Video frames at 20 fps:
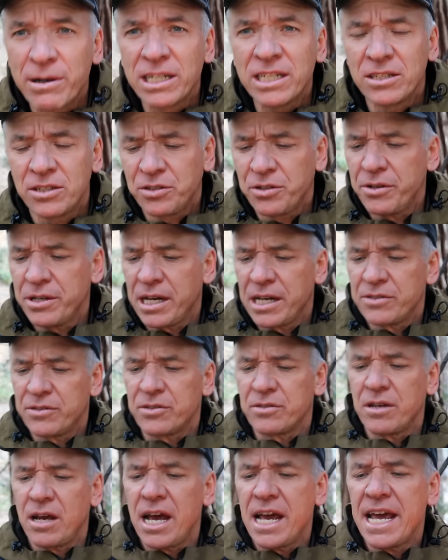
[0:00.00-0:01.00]
wanted to show you guys
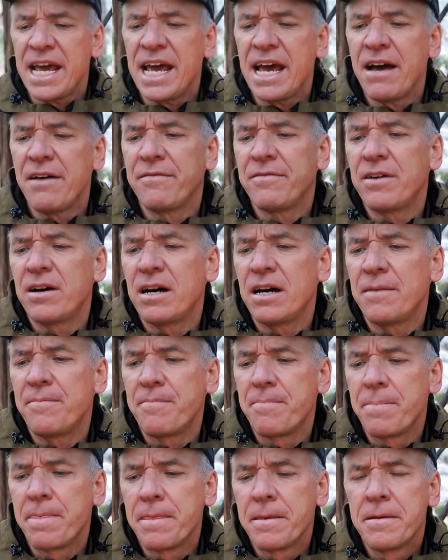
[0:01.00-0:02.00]
this. I have a uh,
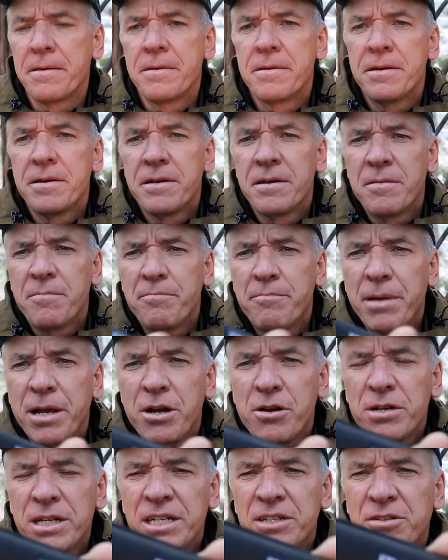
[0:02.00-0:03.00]

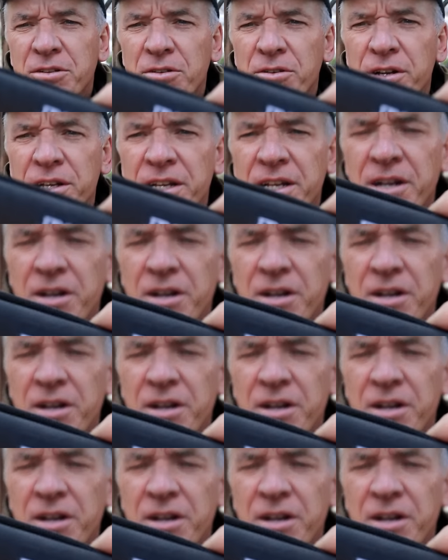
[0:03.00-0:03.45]
bear deterrent